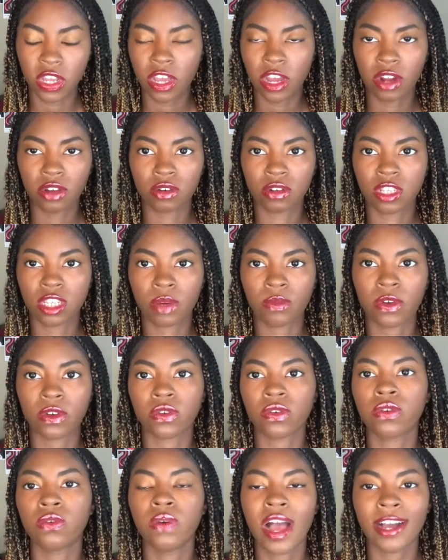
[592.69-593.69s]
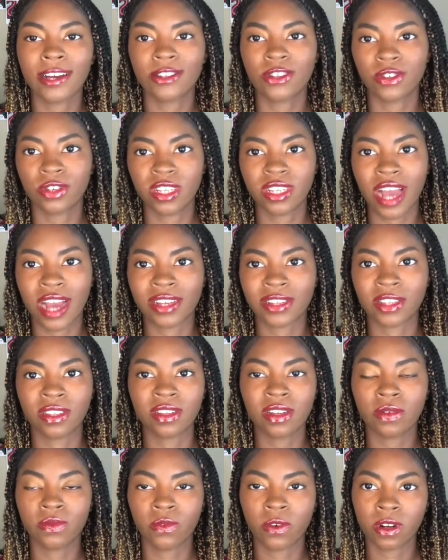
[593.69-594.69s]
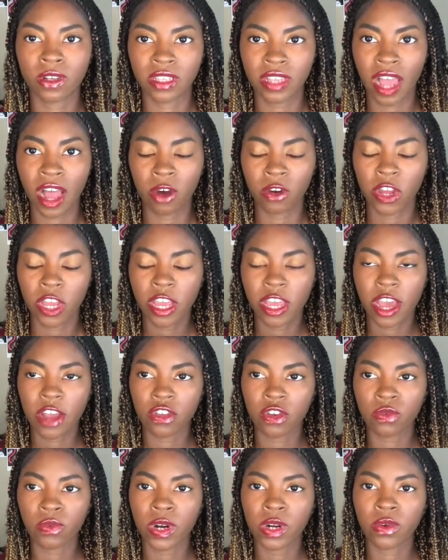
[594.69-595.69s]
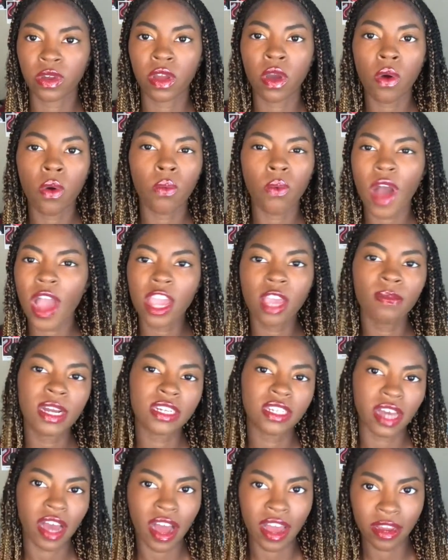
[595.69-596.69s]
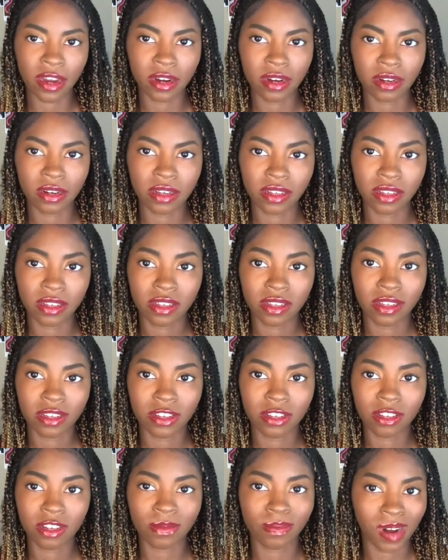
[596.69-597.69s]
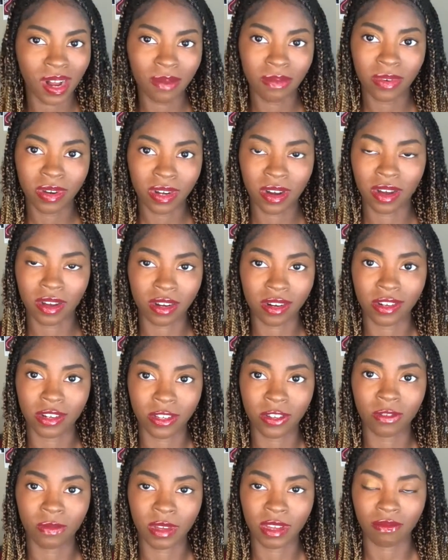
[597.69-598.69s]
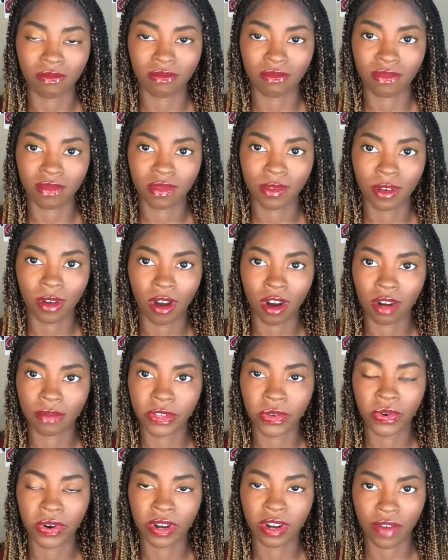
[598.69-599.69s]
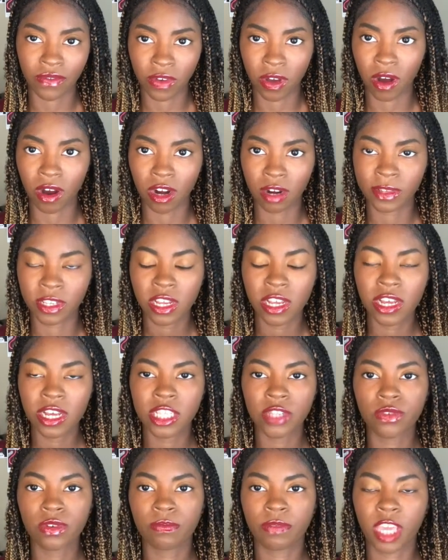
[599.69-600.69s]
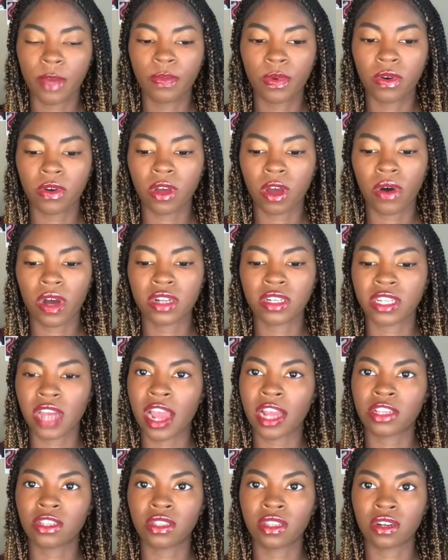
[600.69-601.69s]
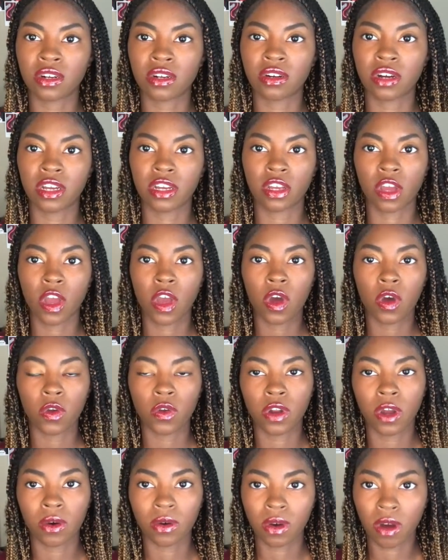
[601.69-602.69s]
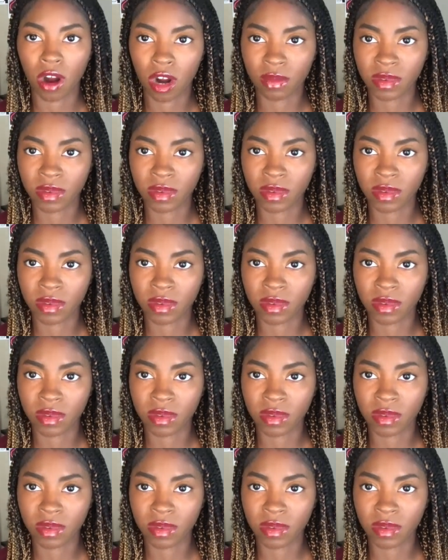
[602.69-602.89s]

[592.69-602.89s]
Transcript: and you're someone who exercises and works out, and you're wondering, why am I tired? You're probably not consuming carbs or enough carbs. So when people go on diets that are no carb